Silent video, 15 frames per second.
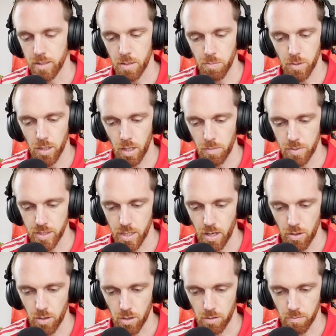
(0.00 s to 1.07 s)
Dip Club is
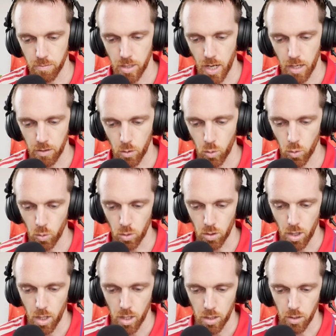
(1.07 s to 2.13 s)
another kind of cool
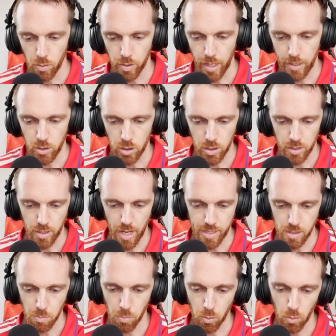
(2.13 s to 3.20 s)
location that
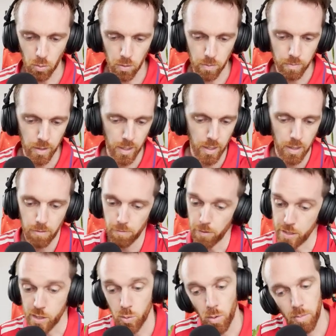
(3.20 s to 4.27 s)
has a pool,
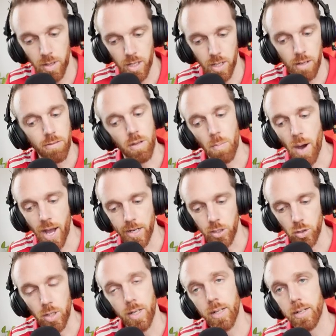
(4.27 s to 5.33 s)
free swimming if you buy a
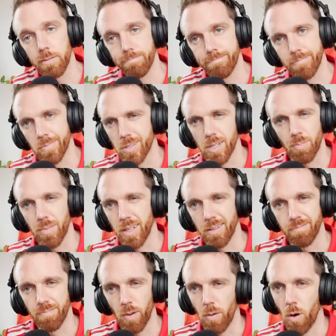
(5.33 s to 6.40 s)
drink or
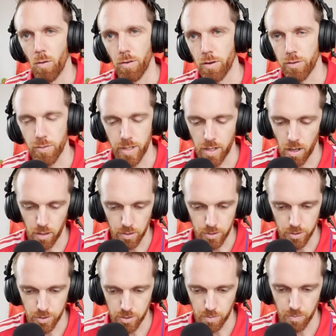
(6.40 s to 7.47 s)
something over
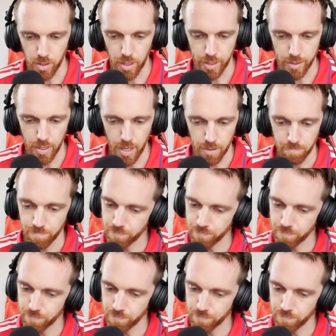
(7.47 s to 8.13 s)
$3 or something like that.